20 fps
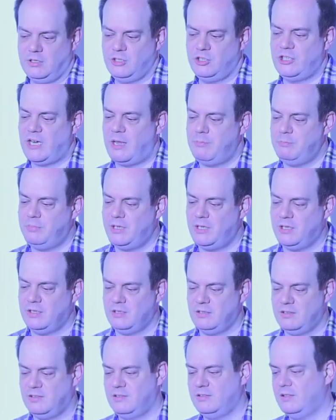
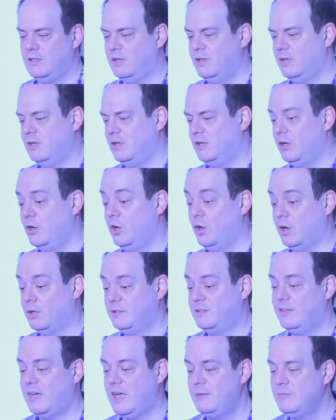championed a
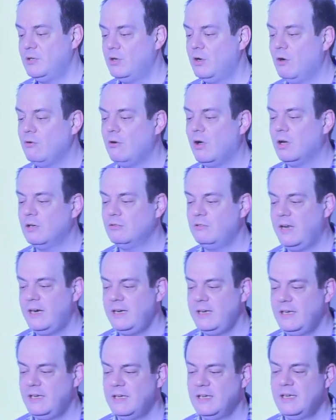long time ago
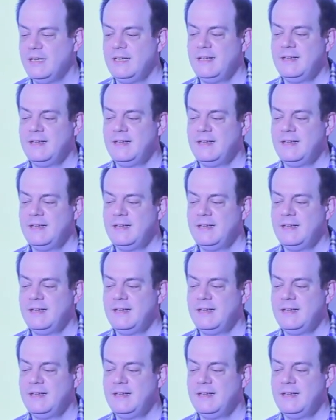already.